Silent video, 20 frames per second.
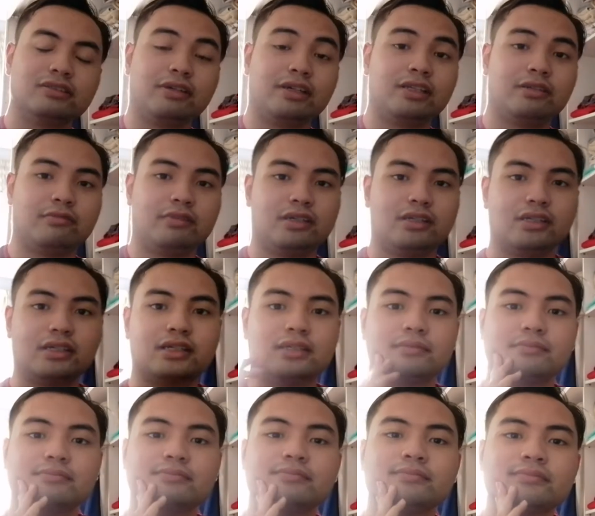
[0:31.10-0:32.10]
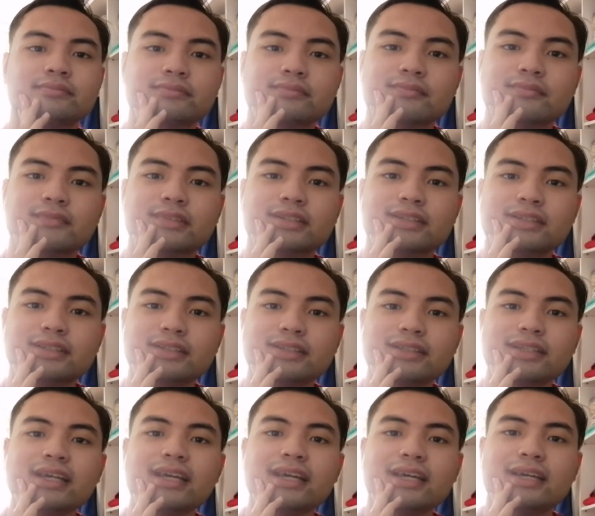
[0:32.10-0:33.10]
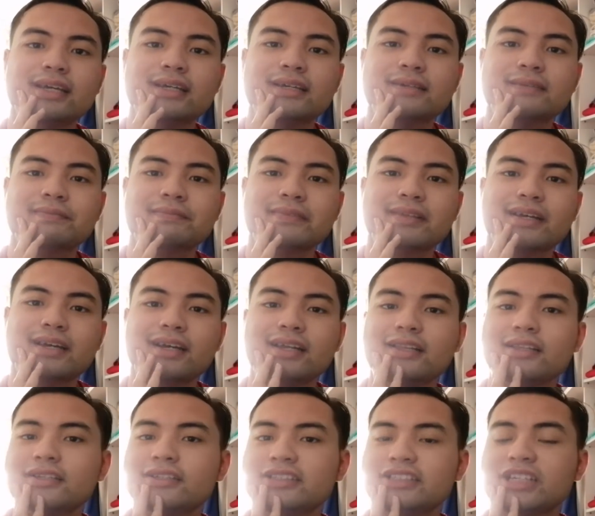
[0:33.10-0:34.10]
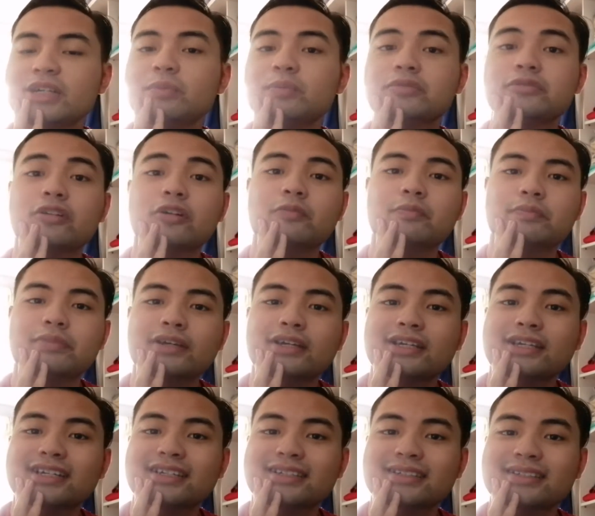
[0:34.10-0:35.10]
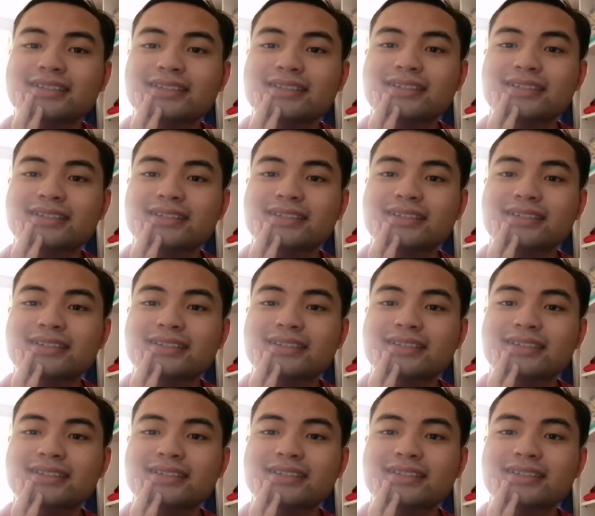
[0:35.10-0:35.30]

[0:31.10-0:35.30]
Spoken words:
So anyway, yeah, I learned jump roping.